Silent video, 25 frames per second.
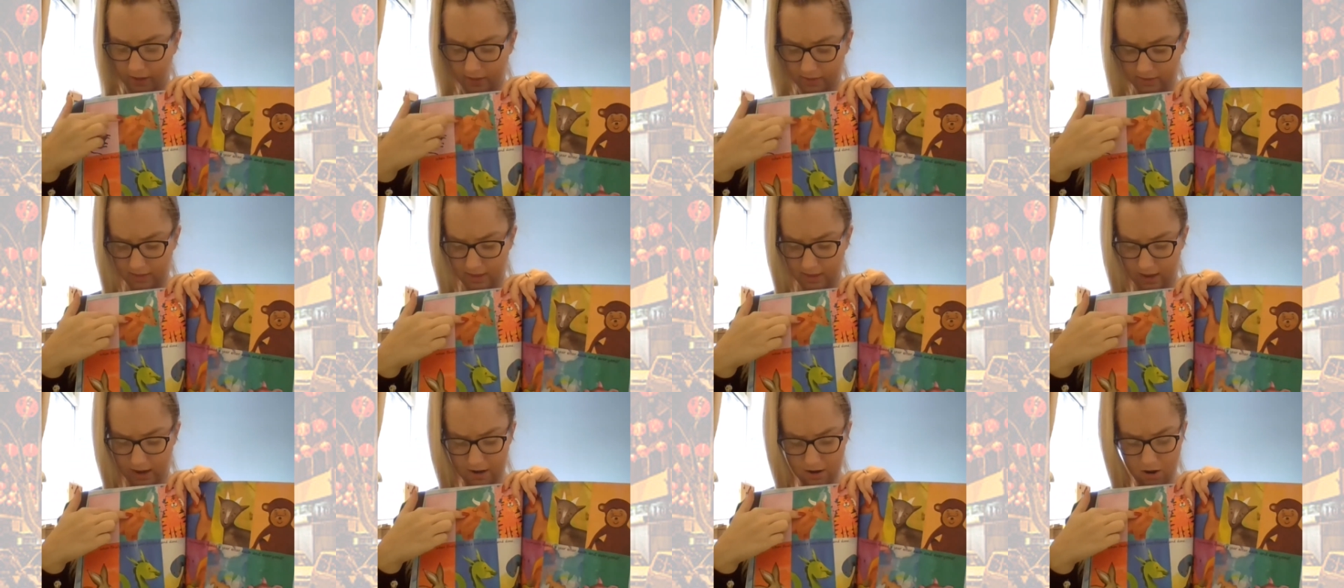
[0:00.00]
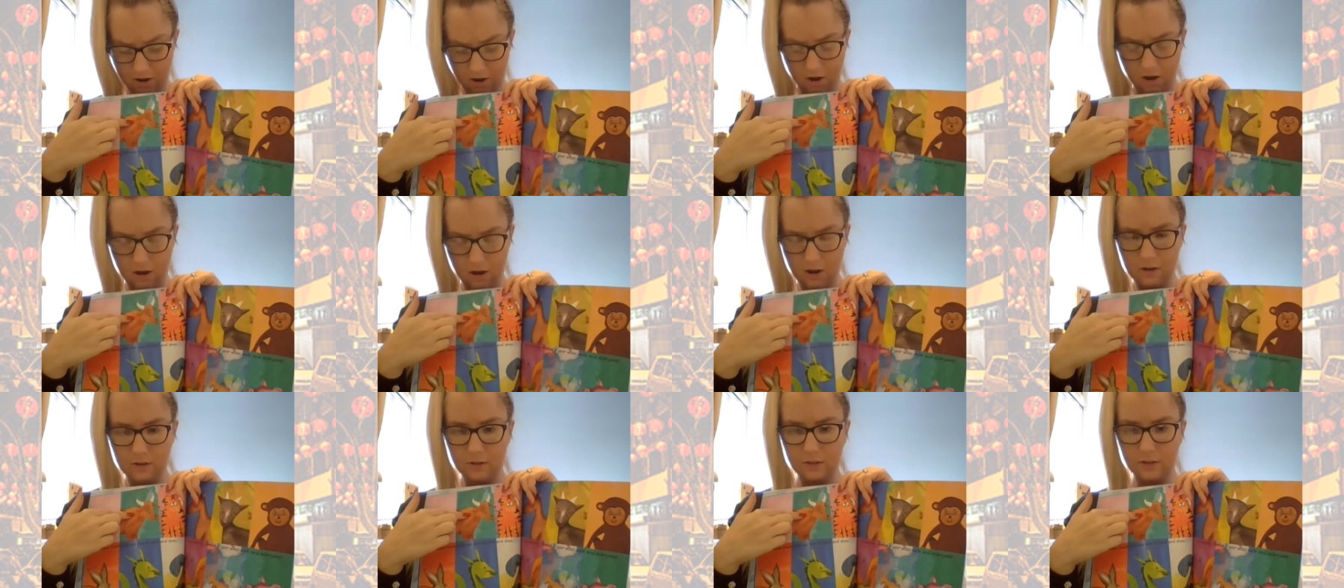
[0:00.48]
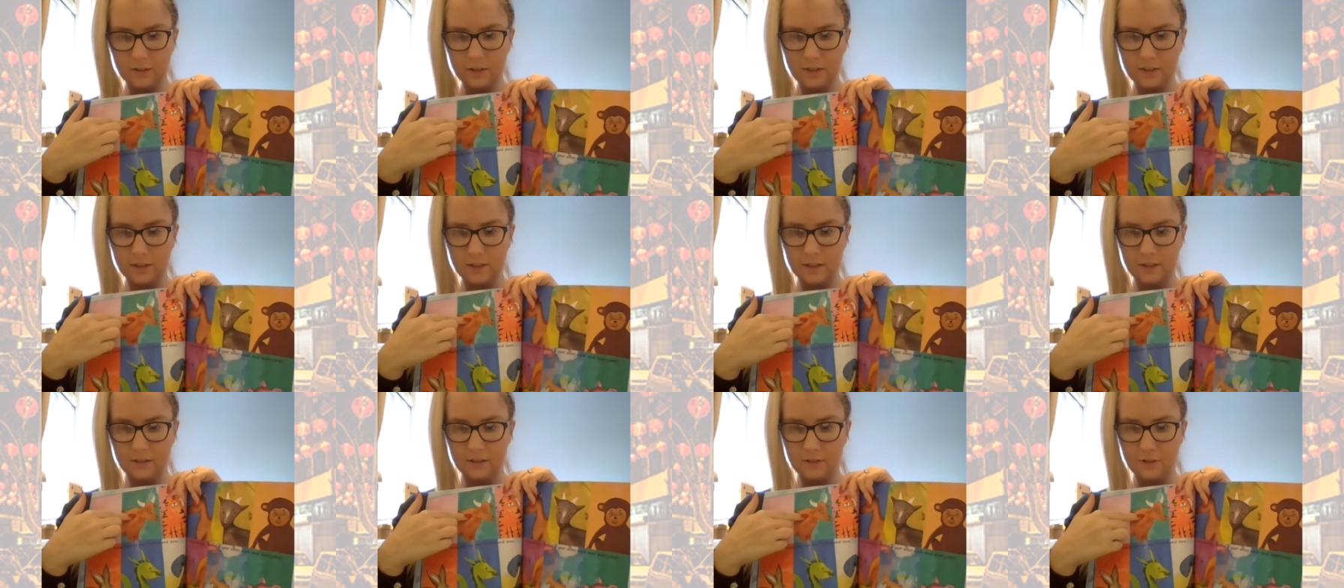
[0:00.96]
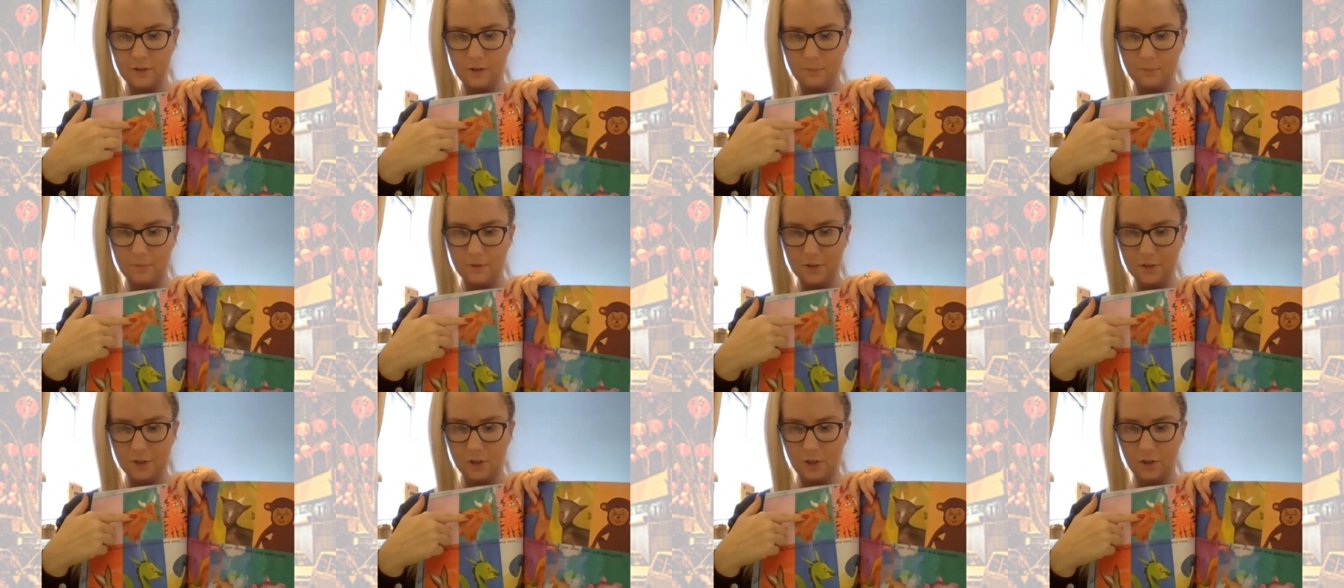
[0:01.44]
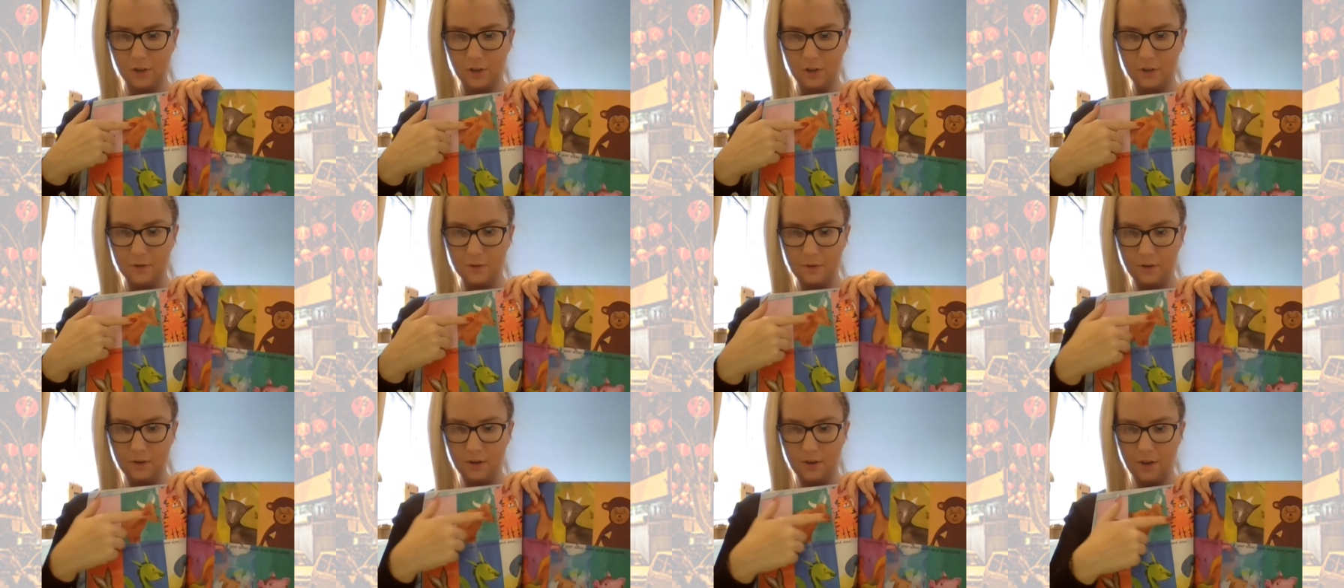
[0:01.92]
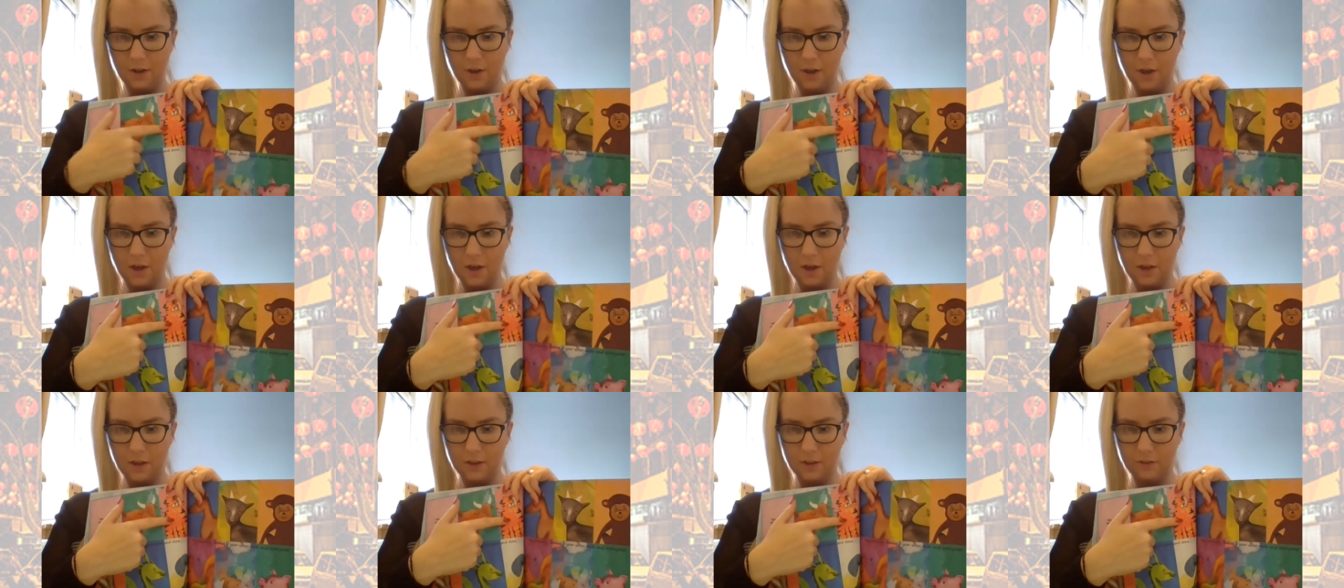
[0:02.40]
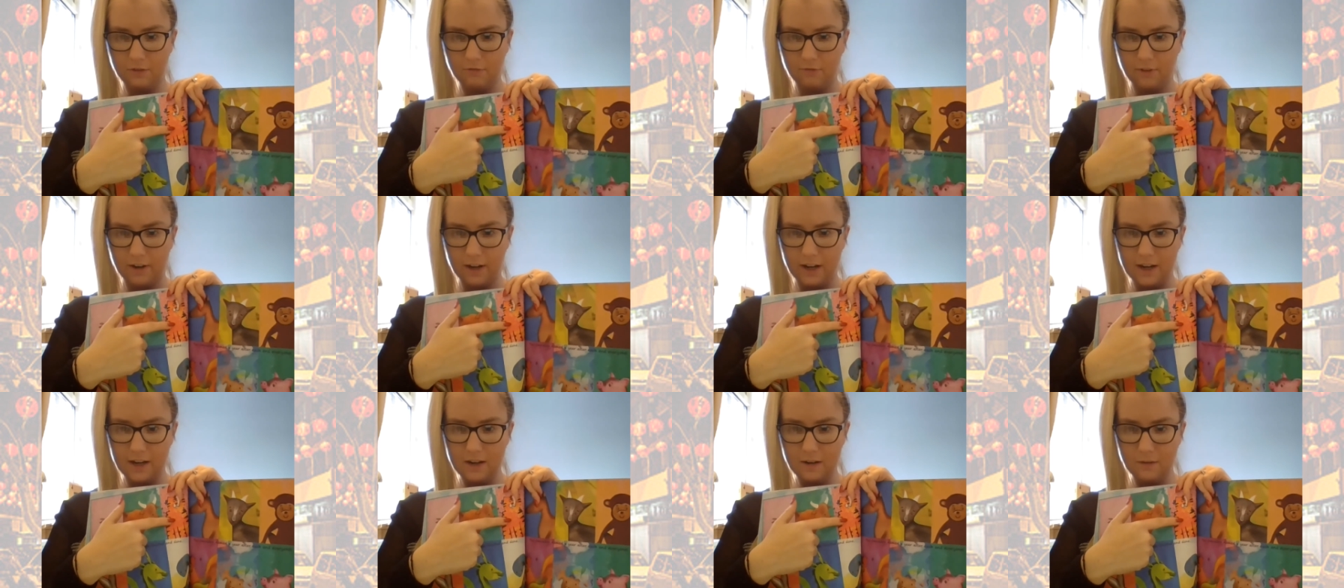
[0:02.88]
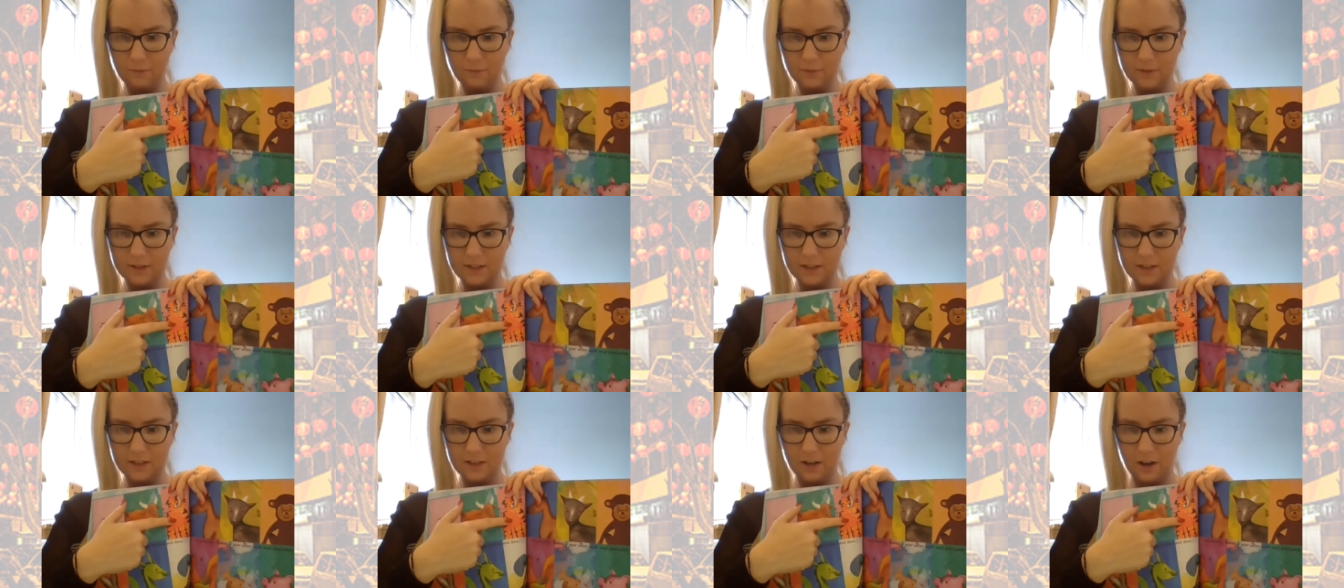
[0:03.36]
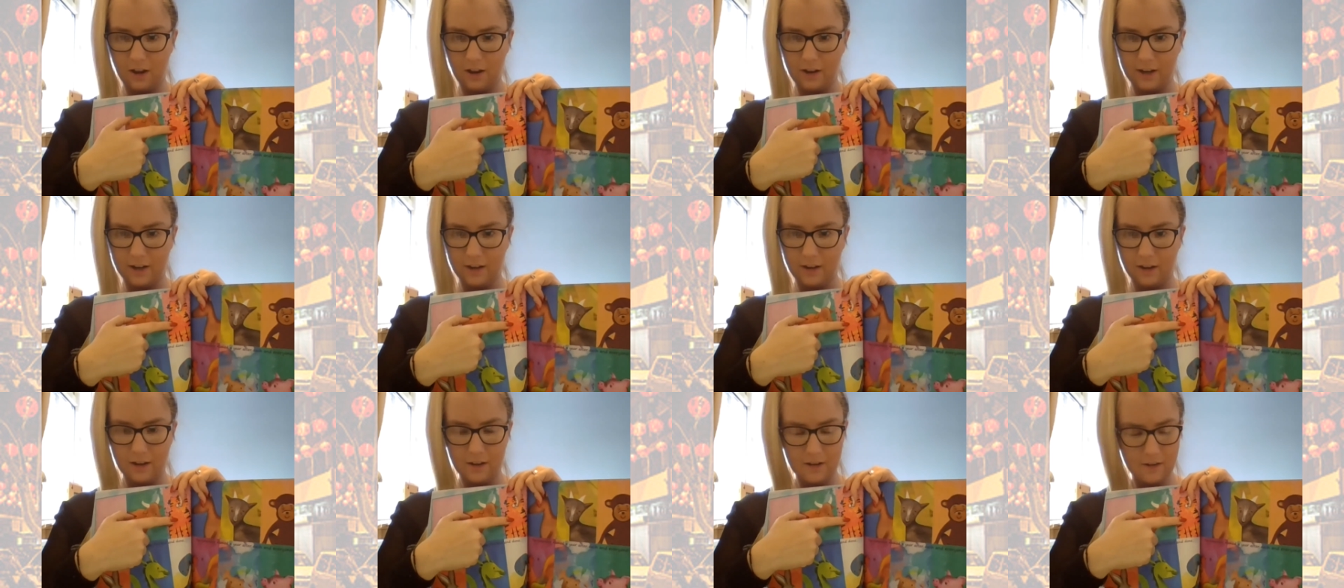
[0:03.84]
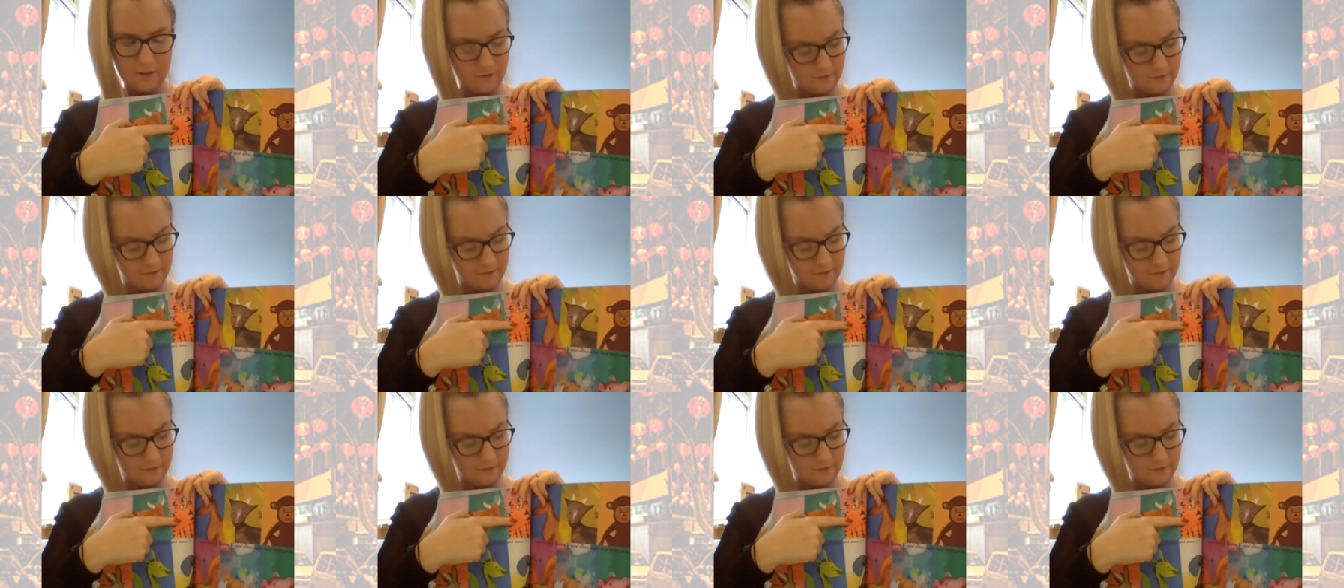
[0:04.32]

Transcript: then ox, number two, three was the tiger,